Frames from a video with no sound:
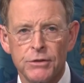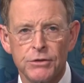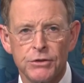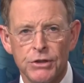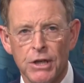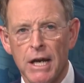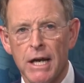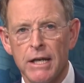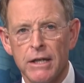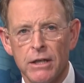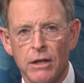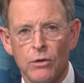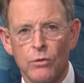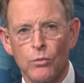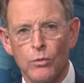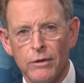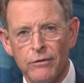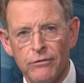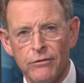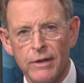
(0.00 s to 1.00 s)
China
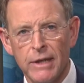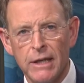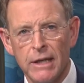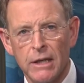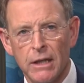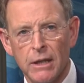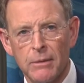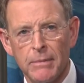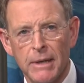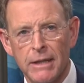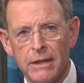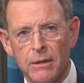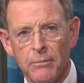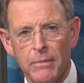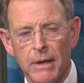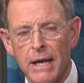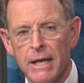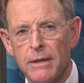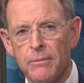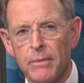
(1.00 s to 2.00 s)
reveal about the
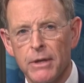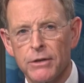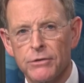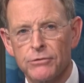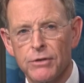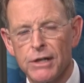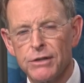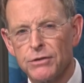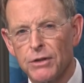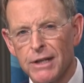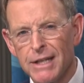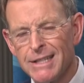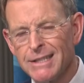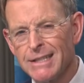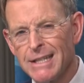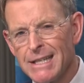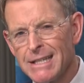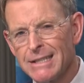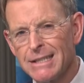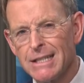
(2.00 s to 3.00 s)
Biden administration?
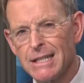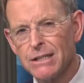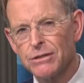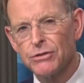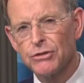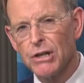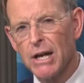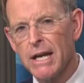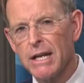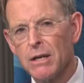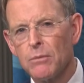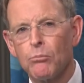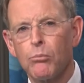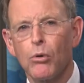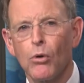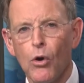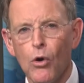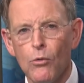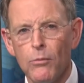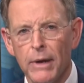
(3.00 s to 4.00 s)
Is this China
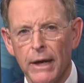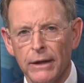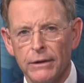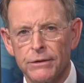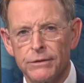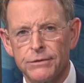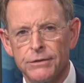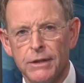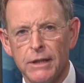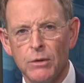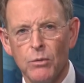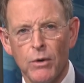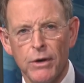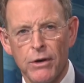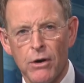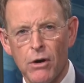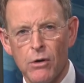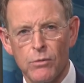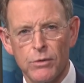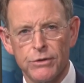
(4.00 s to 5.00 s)
probing to see
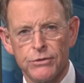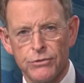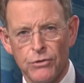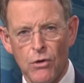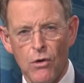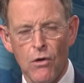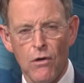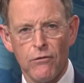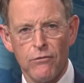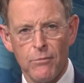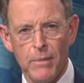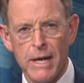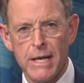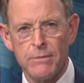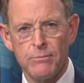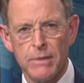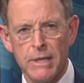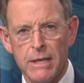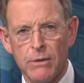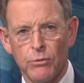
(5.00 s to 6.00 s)
what our resolve
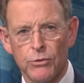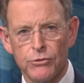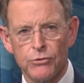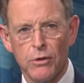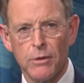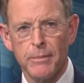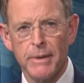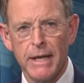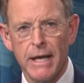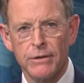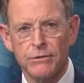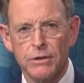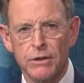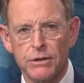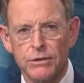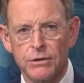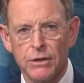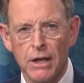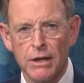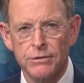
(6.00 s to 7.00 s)
might be? Well, join me now to
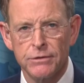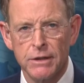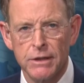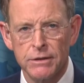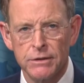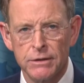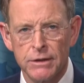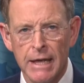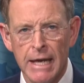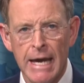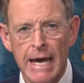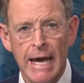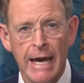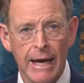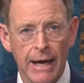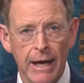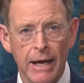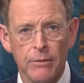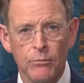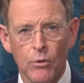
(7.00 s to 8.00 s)
discuss this
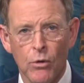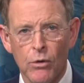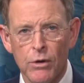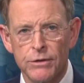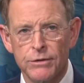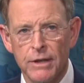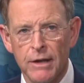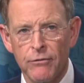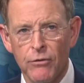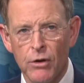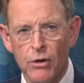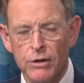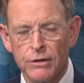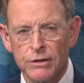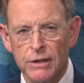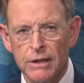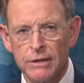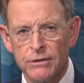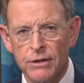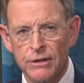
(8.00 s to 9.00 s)
and more is
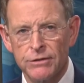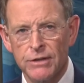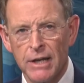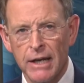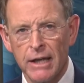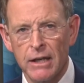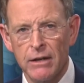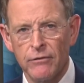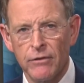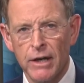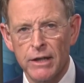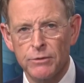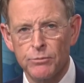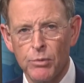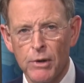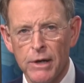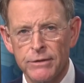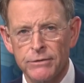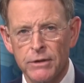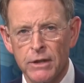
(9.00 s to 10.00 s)
FRC's Executive Vice
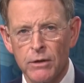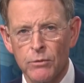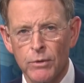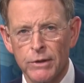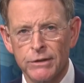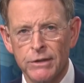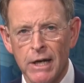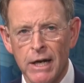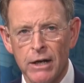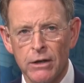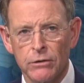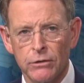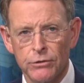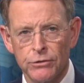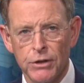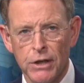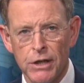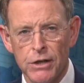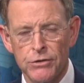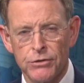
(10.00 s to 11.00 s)
President, retired
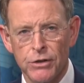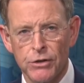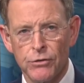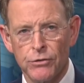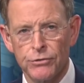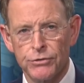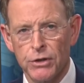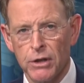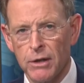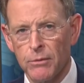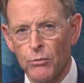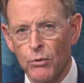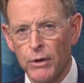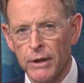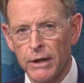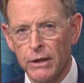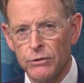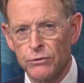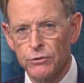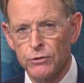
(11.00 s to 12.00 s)
Lieutenant General Jerry
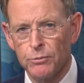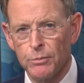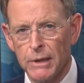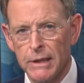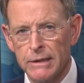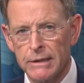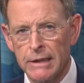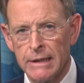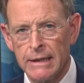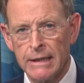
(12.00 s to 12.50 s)
Boykin, who spent